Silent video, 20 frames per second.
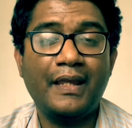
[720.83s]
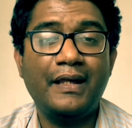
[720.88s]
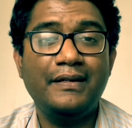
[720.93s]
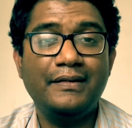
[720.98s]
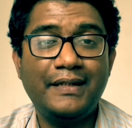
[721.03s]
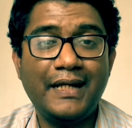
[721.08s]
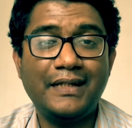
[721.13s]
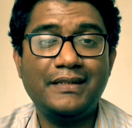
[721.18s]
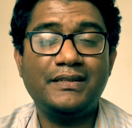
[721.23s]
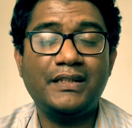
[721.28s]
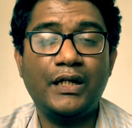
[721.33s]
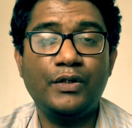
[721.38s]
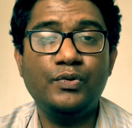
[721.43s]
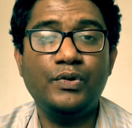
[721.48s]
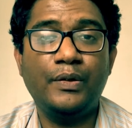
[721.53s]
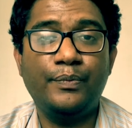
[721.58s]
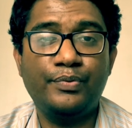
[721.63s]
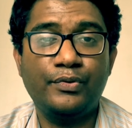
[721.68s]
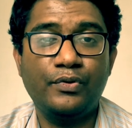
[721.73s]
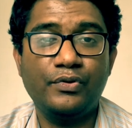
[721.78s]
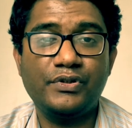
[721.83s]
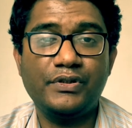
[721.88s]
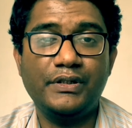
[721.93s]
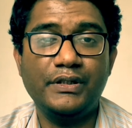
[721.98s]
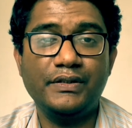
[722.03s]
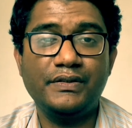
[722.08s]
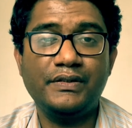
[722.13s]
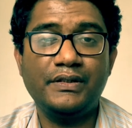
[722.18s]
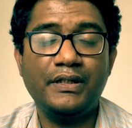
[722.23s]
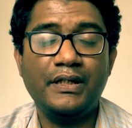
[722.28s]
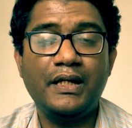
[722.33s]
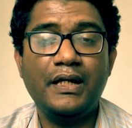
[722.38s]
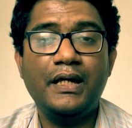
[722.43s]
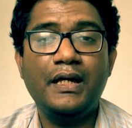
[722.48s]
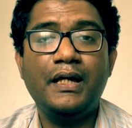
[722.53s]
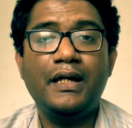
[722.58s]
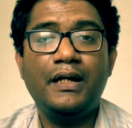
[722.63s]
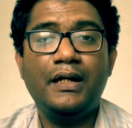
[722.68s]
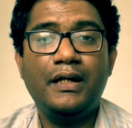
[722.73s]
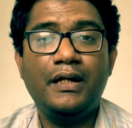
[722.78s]
That's how you approach this.
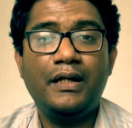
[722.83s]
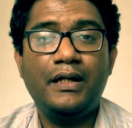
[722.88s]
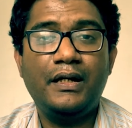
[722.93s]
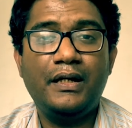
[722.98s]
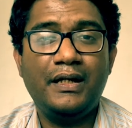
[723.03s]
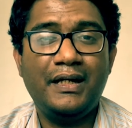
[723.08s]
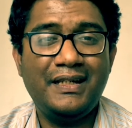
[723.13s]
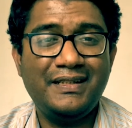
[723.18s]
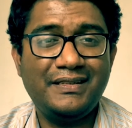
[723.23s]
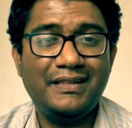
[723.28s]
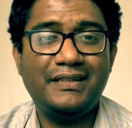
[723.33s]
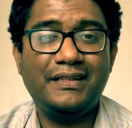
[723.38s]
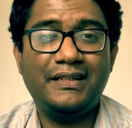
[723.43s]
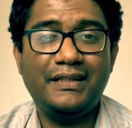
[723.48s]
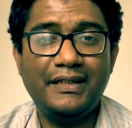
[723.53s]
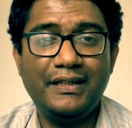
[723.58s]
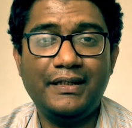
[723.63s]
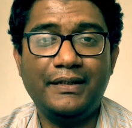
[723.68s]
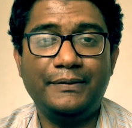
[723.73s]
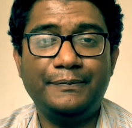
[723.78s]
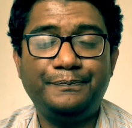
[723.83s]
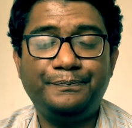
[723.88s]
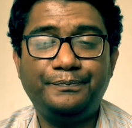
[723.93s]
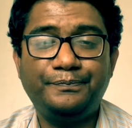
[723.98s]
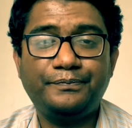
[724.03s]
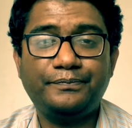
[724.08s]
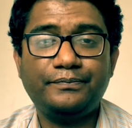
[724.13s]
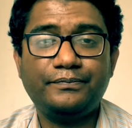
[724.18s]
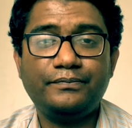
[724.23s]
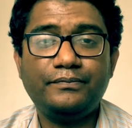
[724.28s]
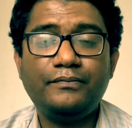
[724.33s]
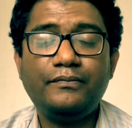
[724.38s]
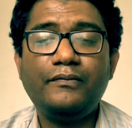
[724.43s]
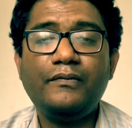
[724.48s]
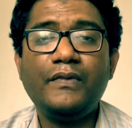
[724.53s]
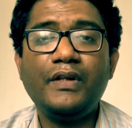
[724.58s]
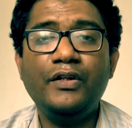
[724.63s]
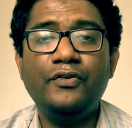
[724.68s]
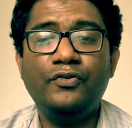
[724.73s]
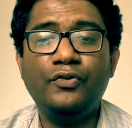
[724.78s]
Is it clear?
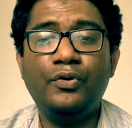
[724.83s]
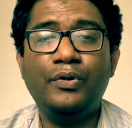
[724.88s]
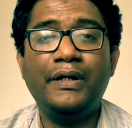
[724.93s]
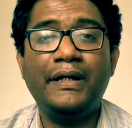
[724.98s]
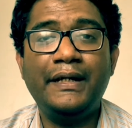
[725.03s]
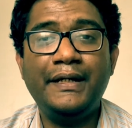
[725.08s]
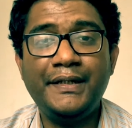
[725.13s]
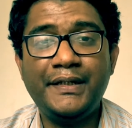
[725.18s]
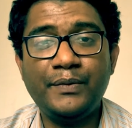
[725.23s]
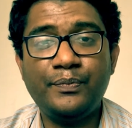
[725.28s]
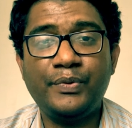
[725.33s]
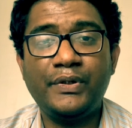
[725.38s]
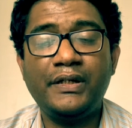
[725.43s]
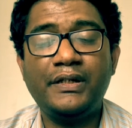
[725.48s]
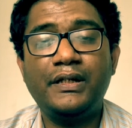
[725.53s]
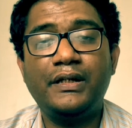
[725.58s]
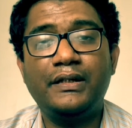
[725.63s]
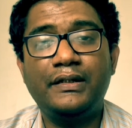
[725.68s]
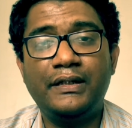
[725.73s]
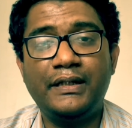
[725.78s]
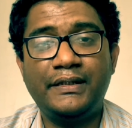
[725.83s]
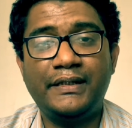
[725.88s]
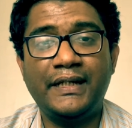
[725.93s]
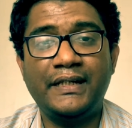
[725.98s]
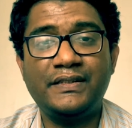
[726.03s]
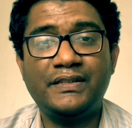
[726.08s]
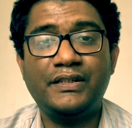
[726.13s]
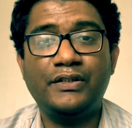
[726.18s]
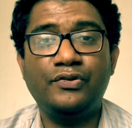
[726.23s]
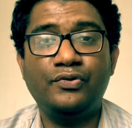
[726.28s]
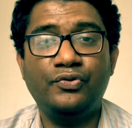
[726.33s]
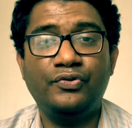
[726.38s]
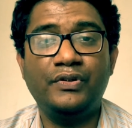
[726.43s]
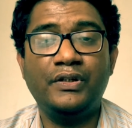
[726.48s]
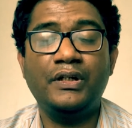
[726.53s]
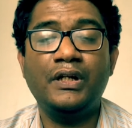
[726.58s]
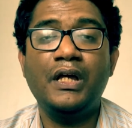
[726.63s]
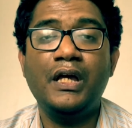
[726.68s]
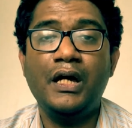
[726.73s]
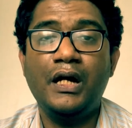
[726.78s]
So interpret the test
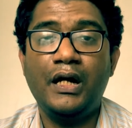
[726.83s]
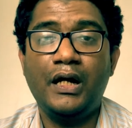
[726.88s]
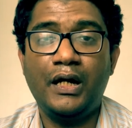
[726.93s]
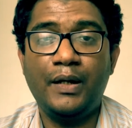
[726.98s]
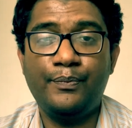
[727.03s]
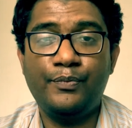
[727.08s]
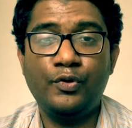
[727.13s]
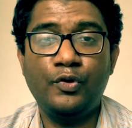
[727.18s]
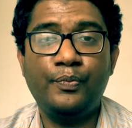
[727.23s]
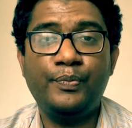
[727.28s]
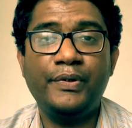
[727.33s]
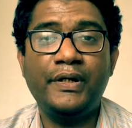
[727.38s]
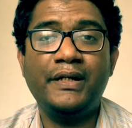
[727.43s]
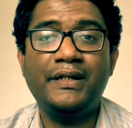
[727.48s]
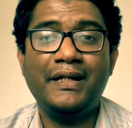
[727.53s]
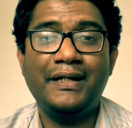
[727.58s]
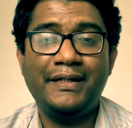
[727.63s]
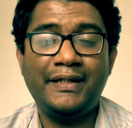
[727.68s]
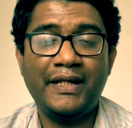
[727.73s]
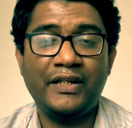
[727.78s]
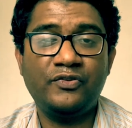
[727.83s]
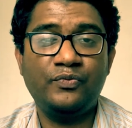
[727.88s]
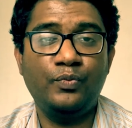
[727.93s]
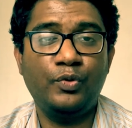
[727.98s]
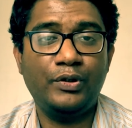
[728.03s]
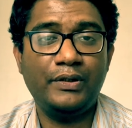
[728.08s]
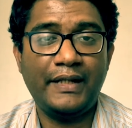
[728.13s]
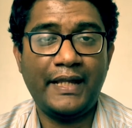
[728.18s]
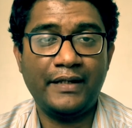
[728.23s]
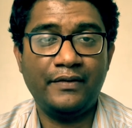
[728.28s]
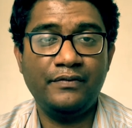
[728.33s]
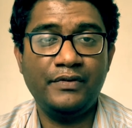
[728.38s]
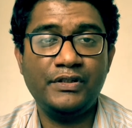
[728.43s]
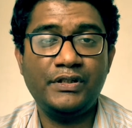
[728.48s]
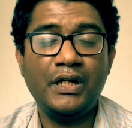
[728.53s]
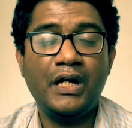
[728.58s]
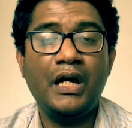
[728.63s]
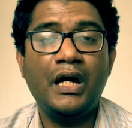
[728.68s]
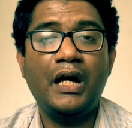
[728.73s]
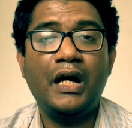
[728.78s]
using appropriate textbook language
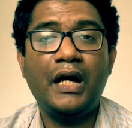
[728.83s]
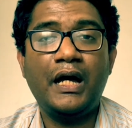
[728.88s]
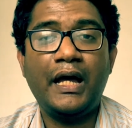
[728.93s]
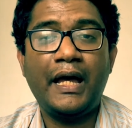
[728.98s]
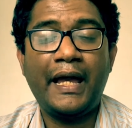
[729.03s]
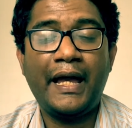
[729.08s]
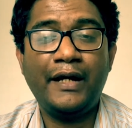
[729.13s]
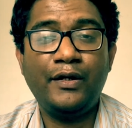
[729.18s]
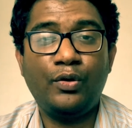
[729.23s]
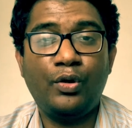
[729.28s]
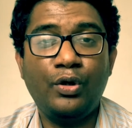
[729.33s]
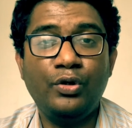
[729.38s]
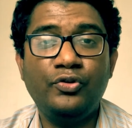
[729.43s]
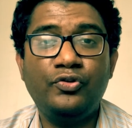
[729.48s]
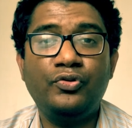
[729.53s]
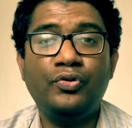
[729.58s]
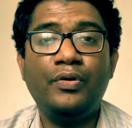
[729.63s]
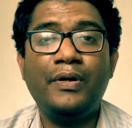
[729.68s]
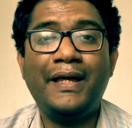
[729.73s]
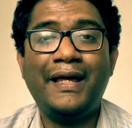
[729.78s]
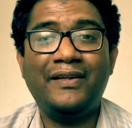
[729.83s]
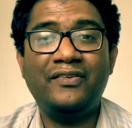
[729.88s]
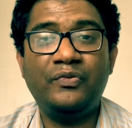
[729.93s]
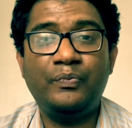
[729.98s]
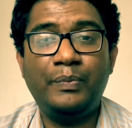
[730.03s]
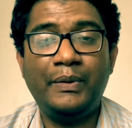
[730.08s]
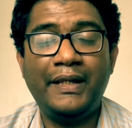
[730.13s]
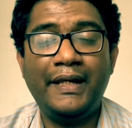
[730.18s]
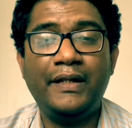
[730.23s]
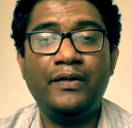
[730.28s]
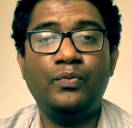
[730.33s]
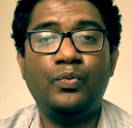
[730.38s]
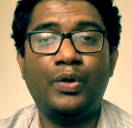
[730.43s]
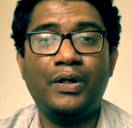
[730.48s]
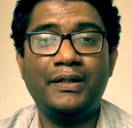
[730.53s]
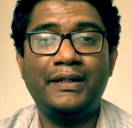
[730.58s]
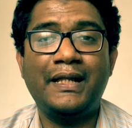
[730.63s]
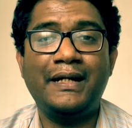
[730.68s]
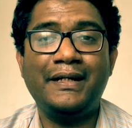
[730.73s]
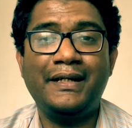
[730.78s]
and also explain
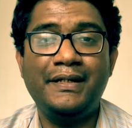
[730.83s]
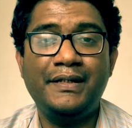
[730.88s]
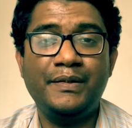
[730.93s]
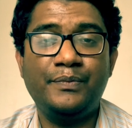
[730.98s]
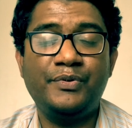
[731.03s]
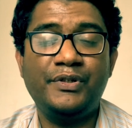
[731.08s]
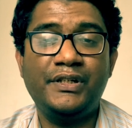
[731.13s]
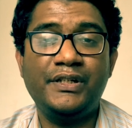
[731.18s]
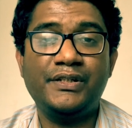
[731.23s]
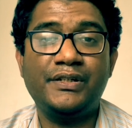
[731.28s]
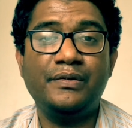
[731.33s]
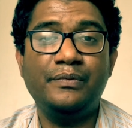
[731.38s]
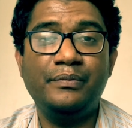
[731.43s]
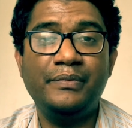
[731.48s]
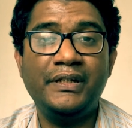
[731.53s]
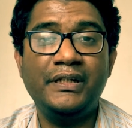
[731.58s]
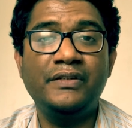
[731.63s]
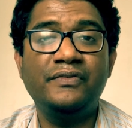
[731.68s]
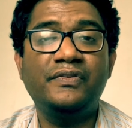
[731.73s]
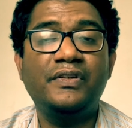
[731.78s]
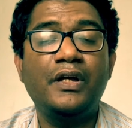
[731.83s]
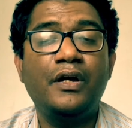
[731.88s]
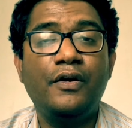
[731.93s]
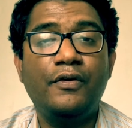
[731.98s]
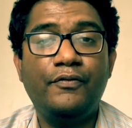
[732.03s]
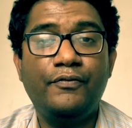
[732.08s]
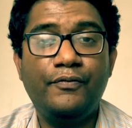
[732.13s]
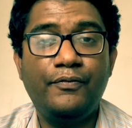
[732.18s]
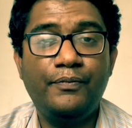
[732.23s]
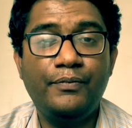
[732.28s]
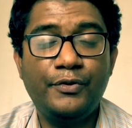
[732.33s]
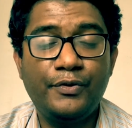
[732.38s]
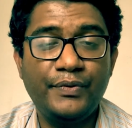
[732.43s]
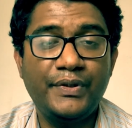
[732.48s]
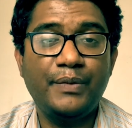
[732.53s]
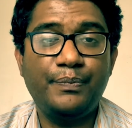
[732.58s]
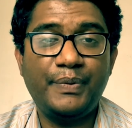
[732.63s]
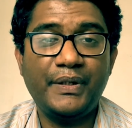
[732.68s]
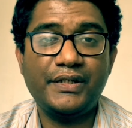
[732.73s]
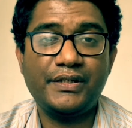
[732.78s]
what that interpretation means to
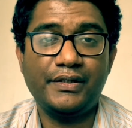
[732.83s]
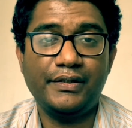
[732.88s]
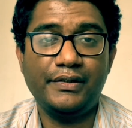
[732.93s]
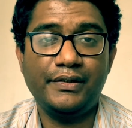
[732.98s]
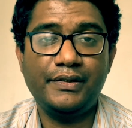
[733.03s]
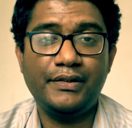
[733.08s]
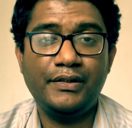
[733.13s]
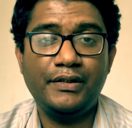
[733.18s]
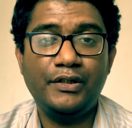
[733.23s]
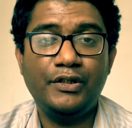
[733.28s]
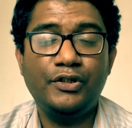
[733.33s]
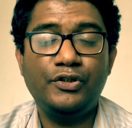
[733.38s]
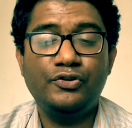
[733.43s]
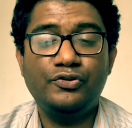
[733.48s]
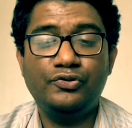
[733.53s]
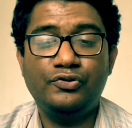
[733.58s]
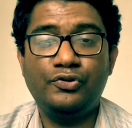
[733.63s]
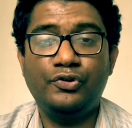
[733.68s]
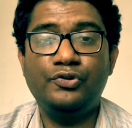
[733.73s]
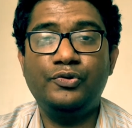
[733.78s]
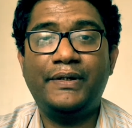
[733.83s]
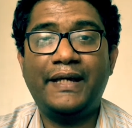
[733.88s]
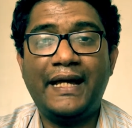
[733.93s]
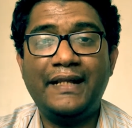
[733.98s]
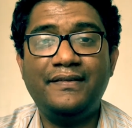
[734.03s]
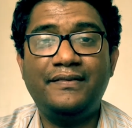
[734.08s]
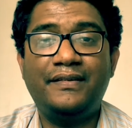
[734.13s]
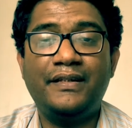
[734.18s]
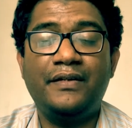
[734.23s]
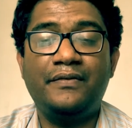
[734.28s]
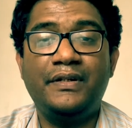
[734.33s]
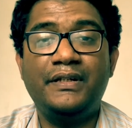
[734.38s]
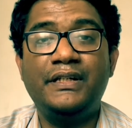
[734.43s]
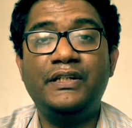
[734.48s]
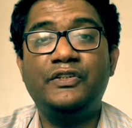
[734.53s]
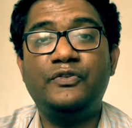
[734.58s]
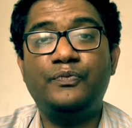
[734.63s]
the patient. So you can say Rini is